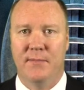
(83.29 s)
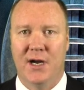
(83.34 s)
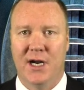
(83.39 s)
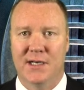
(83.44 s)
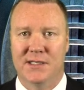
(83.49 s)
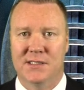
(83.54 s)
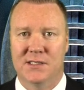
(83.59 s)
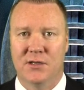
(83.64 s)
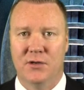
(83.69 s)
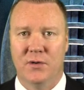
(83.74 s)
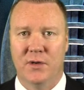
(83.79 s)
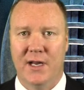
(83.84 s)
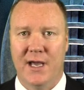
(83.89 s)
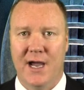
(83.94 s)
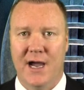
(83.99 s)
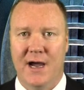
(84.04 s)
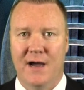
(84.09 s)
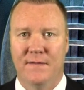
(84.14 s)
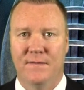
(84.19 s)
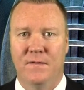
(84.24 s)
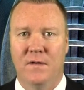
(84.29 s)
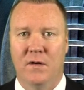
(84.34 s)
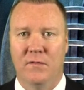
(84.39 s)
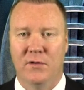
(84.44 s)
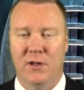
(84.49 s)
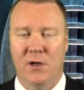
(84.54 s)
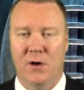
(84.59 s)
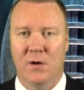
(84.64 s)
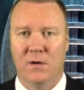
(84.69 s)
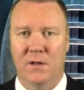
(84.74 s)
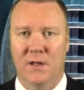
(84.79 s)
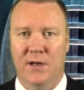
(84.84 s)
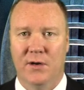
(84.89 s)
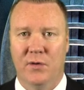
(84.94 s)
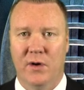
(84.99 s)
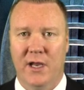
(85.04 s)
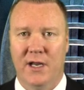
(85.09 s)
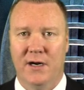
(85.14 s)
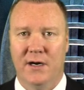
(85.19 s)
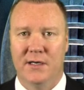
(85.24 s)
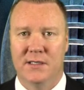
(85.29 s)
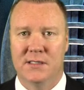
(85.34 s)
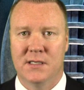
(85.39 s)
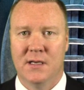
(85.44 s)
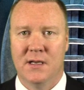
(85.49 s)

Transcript: -2.5 over the Oakland Raiders.